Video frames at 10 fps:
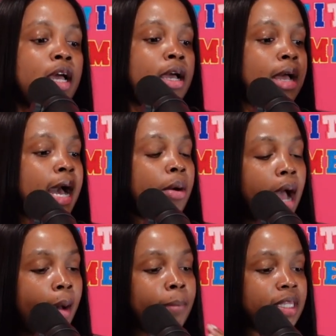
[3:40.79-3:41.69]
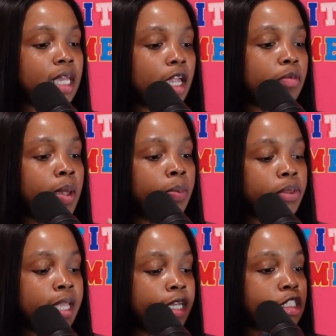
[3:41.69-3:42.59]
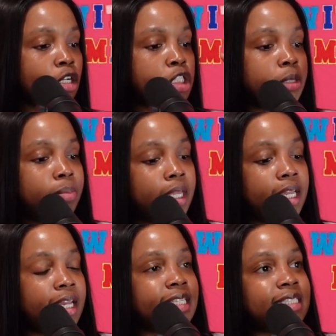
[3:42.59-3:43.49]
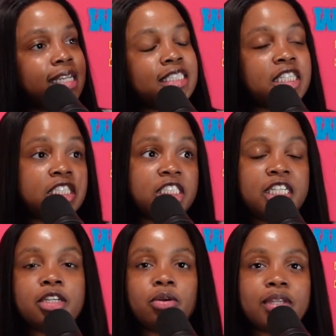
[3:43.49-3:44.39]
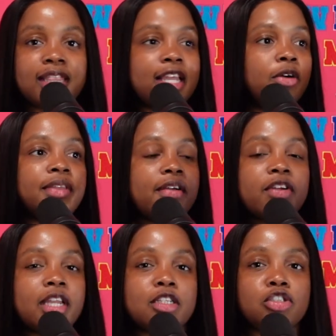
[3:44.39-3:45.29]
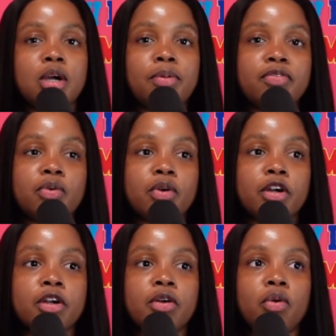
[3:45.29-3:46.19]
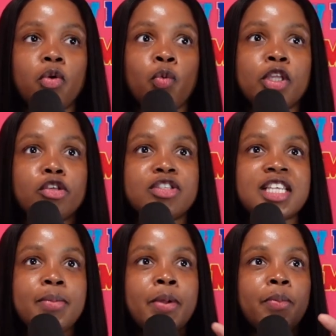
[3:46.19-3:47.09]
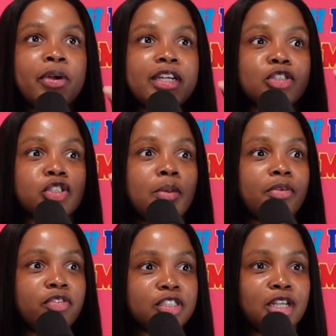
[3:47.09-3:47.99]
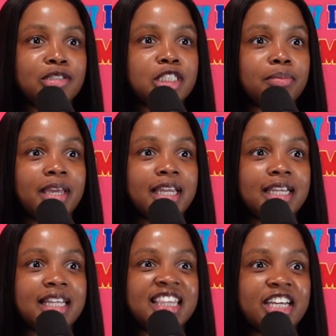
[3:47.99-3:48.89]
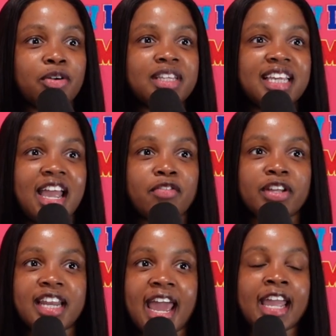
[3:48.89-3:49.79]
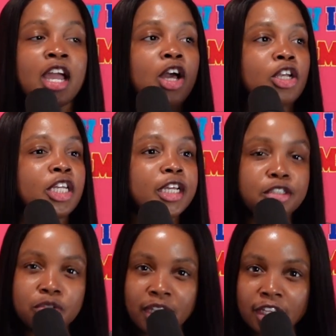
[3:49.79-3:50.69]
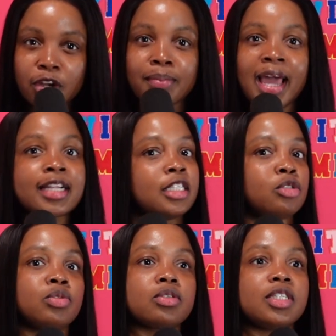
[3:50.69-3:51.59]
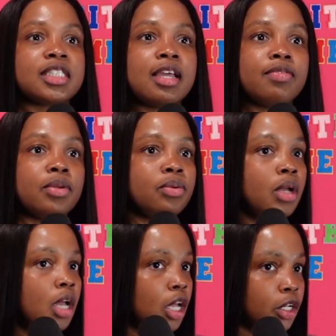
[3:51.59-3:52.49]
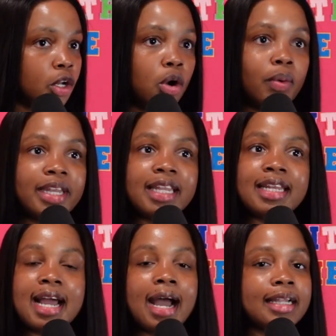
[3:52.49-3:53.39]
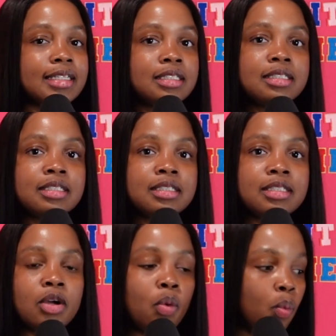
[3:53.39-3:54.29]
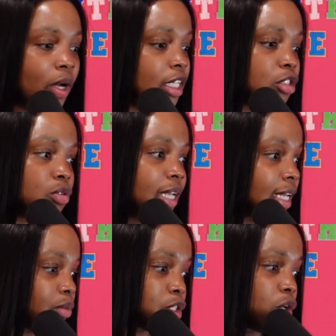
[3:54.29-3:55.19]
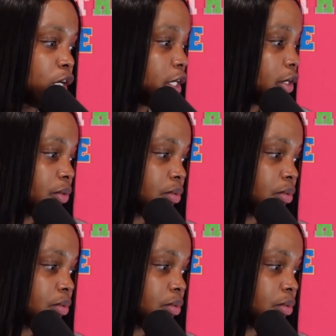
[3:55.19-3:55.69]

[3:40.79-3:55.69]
I believe people think social media is such a shield that they'll never get in trouble for. When you see people get in trouble for social media literally every day, did you think your blackness was going to save you? No, it did not. What did you think it was going to do?